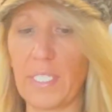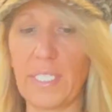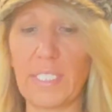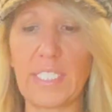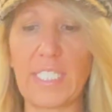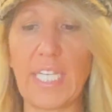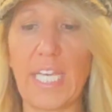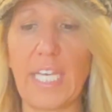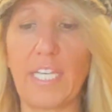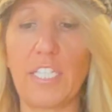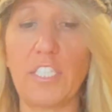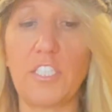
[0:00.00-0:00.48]
to
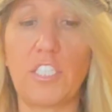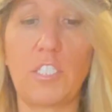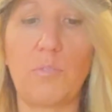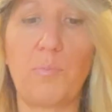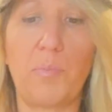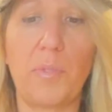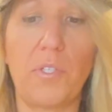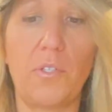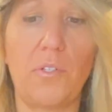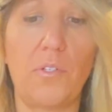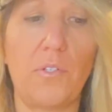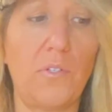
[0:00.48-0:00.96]
take a
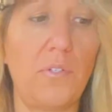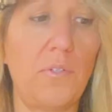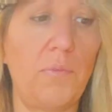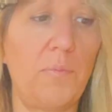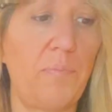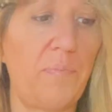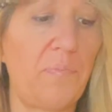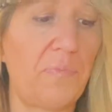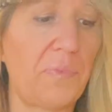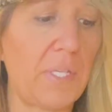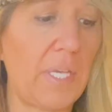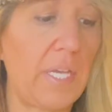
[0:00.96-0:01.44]
spoon,
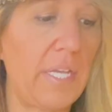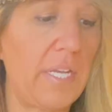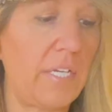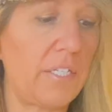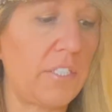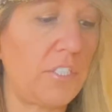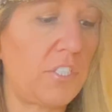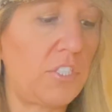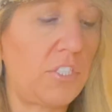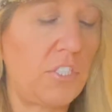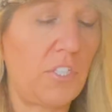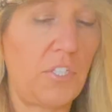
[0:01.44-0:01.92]
and
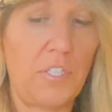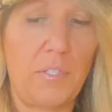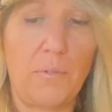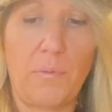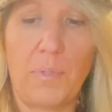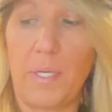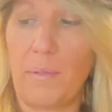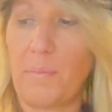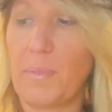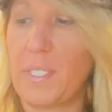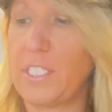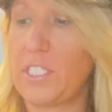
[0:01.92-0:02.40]
I'll show you
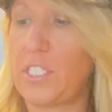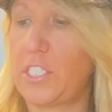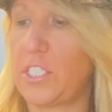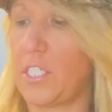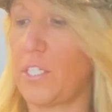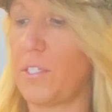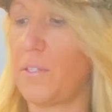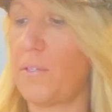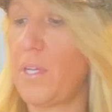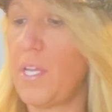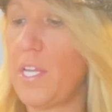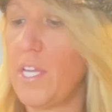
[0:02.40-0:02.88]
what I'm going to
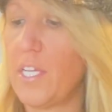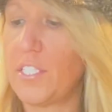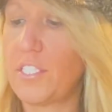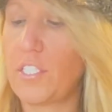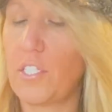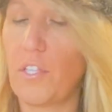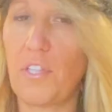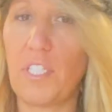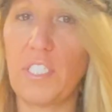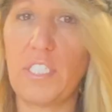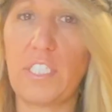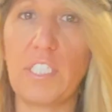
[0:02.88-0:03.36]
do.
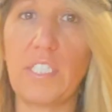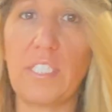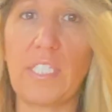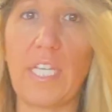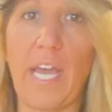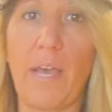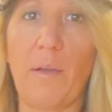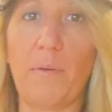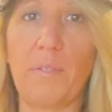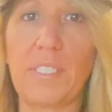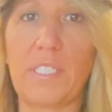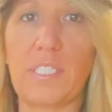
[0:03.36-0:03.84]
So this is
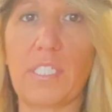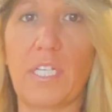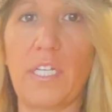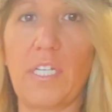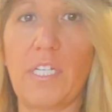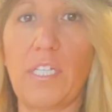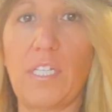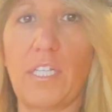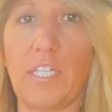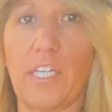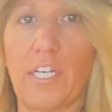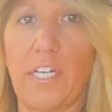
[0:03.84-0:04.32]
how it's going
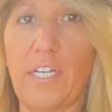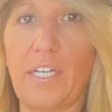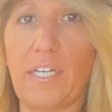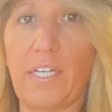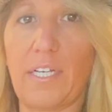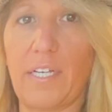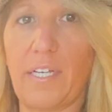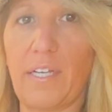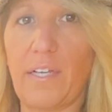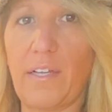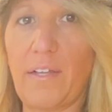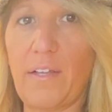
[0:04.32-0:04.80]
to
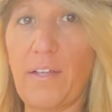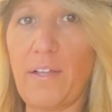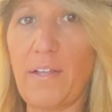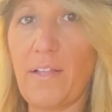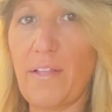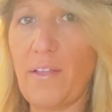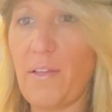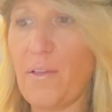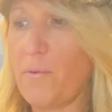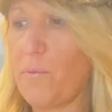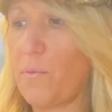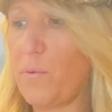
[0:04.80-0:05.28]
look
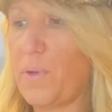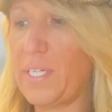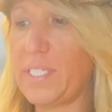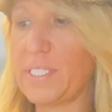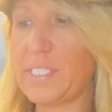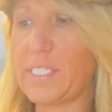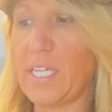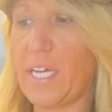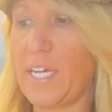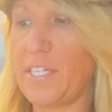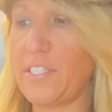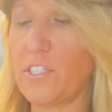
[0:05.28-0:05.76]
when
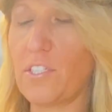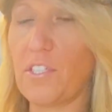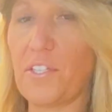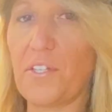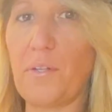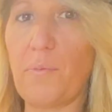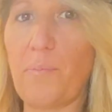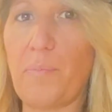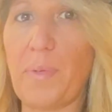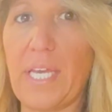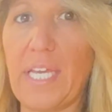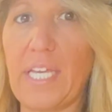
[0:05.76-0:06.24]
it's on your
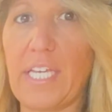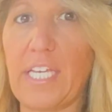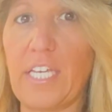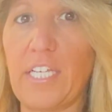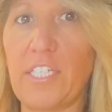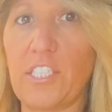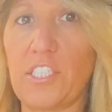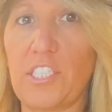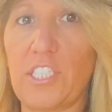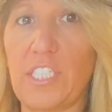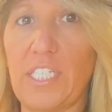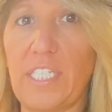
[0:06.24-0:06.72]
little
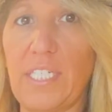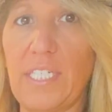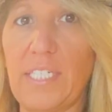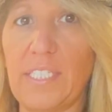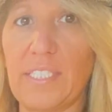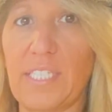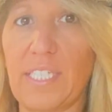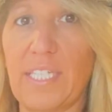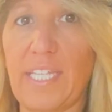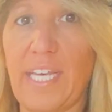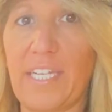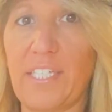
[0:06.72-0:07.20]
baking sheet. Isn't that